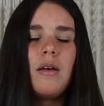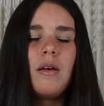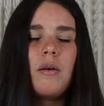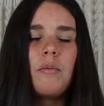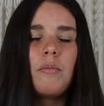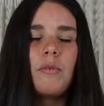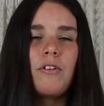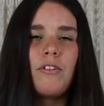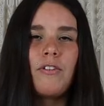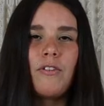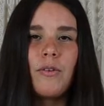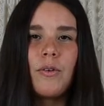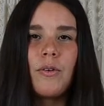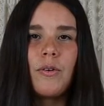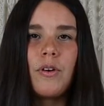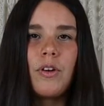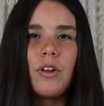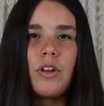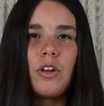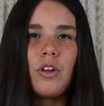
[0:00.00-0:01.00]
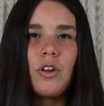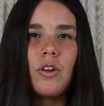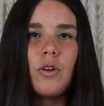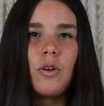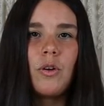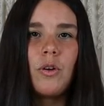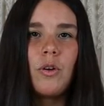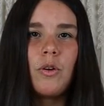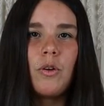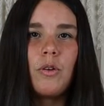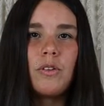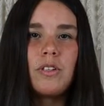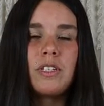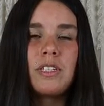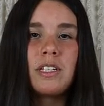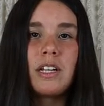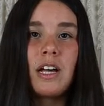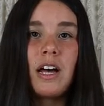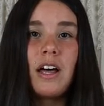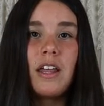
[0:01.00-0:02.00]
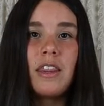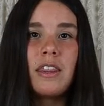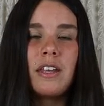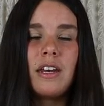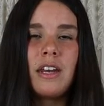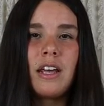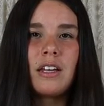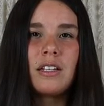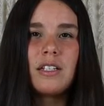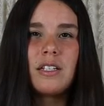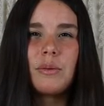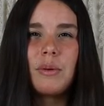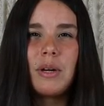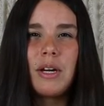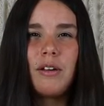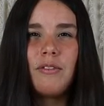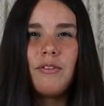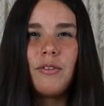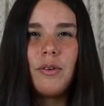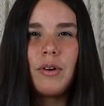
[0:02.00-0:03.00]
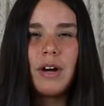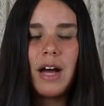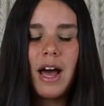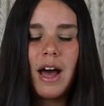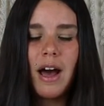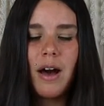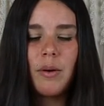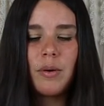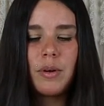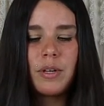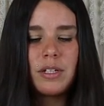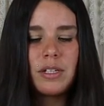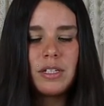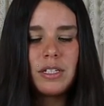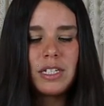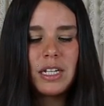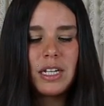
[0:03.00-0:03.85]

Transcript: before you start the next 24 hours.